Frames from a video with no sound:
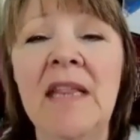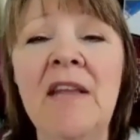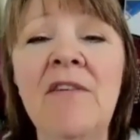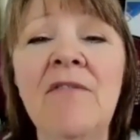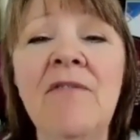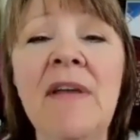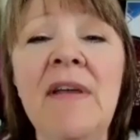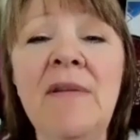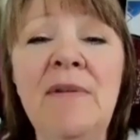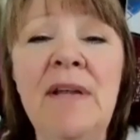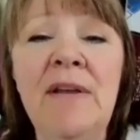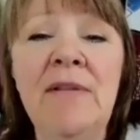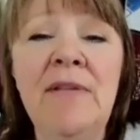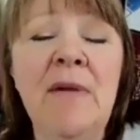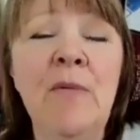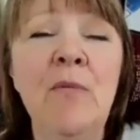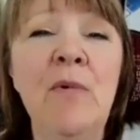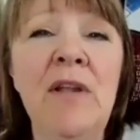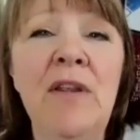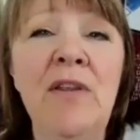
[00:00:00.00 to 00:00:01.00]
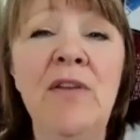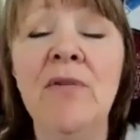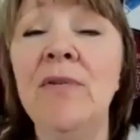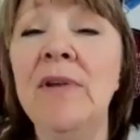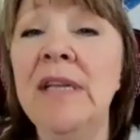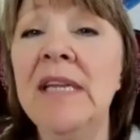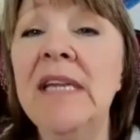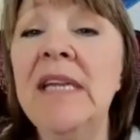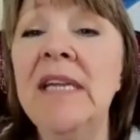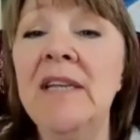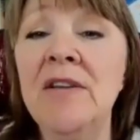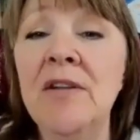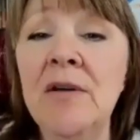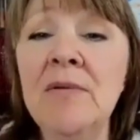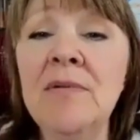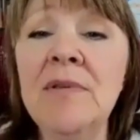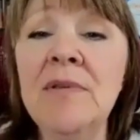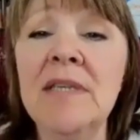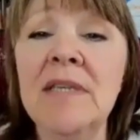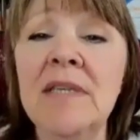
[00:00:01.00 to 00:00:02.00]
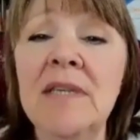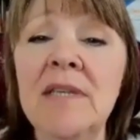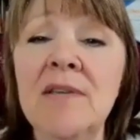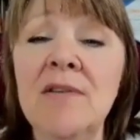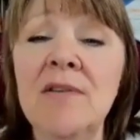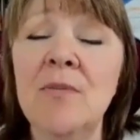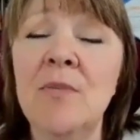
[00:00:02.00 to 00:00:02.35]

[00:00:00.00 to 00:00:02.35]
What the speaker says: And they found out that when you're in ketosis,